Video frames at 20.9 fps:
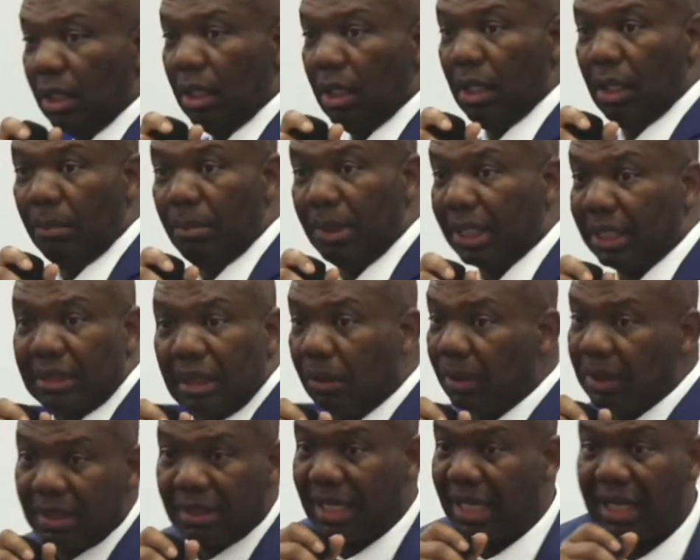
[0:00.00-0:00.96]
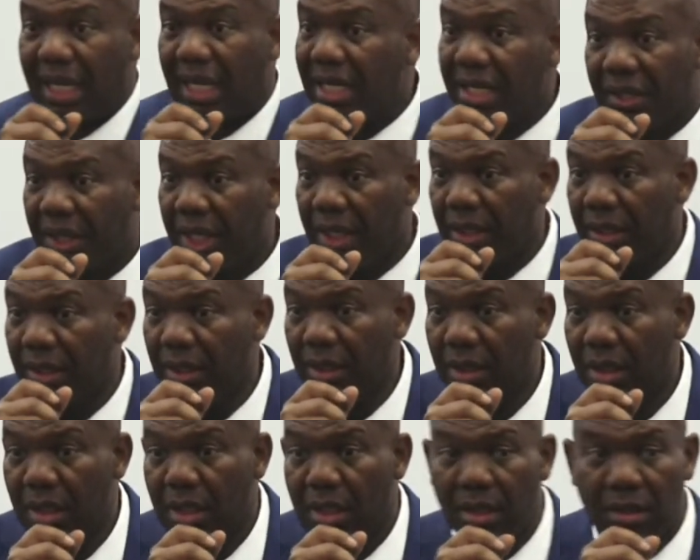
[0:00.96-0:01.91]
because I wasn't saying anything
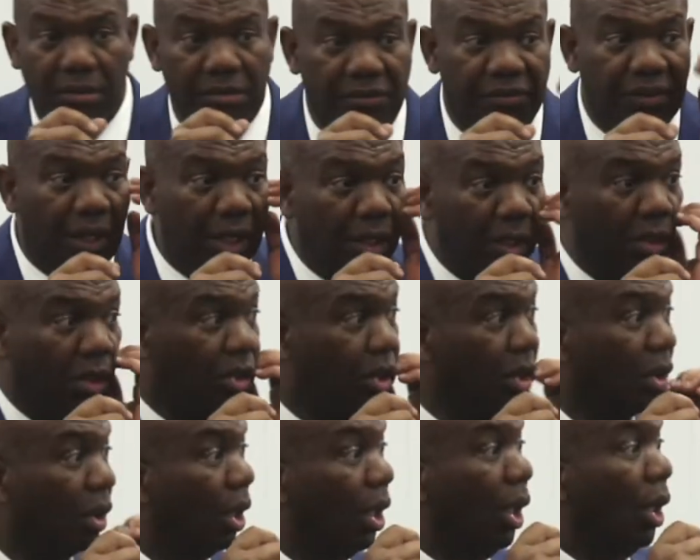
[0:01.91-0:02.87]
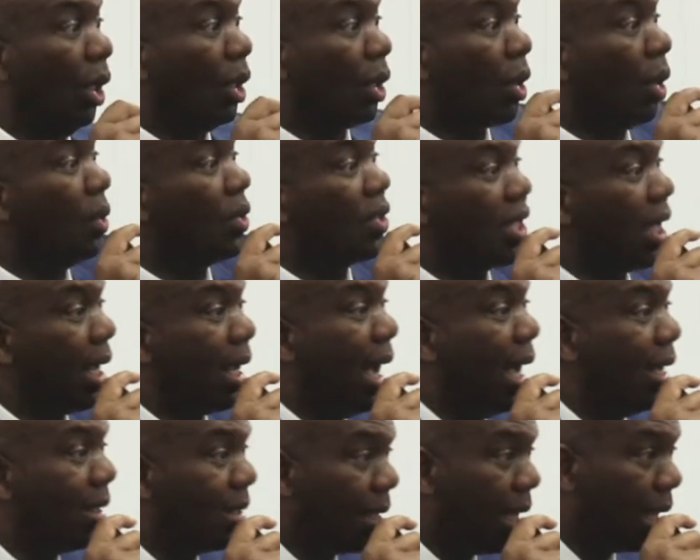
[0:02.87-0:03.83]
for her to go say, I
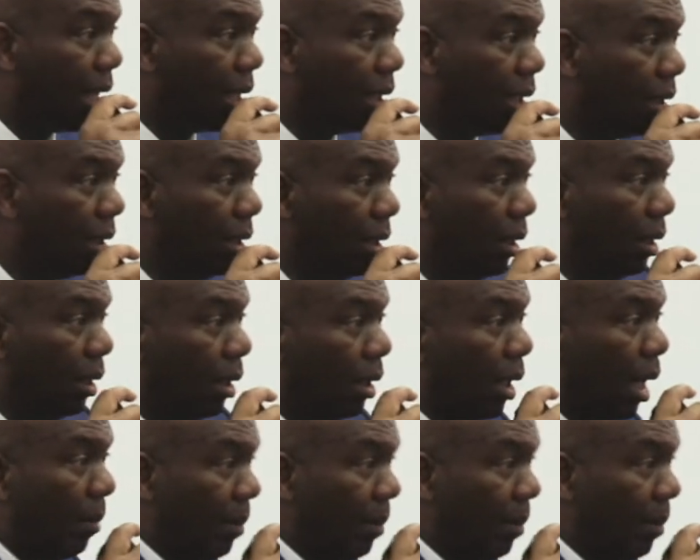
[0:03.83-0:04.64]
say. Am I